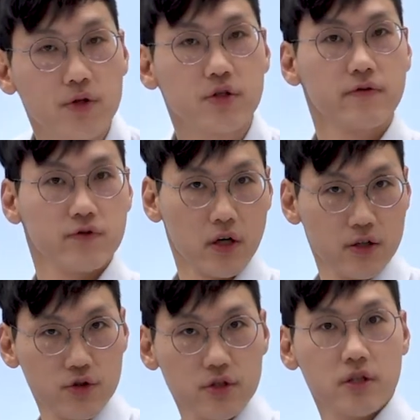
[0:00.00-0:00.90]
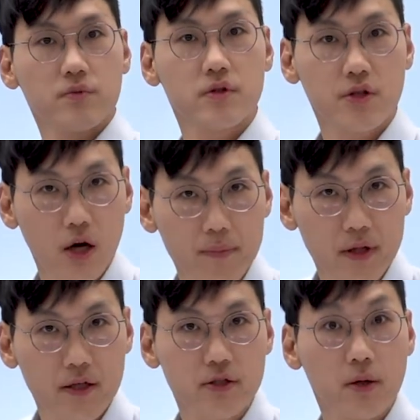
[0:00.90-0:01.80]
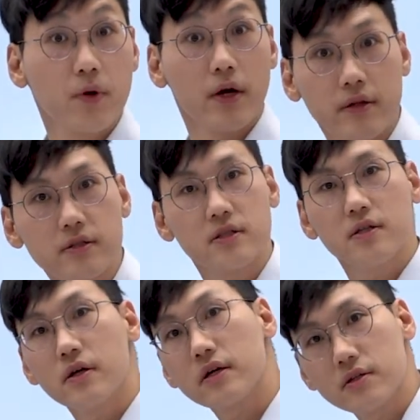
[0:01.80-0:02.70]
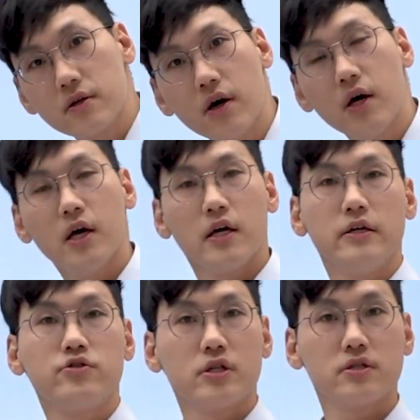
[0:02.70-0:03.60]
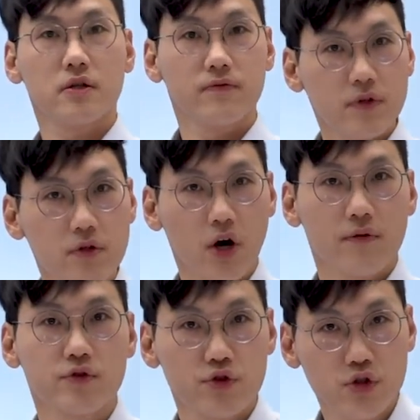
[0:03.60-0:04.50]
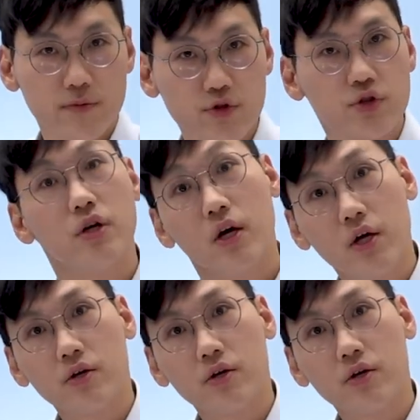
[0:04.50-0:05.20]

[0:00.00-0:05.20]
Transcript: So if you are interested in with the complex number and see the interesting view of the trigonometry,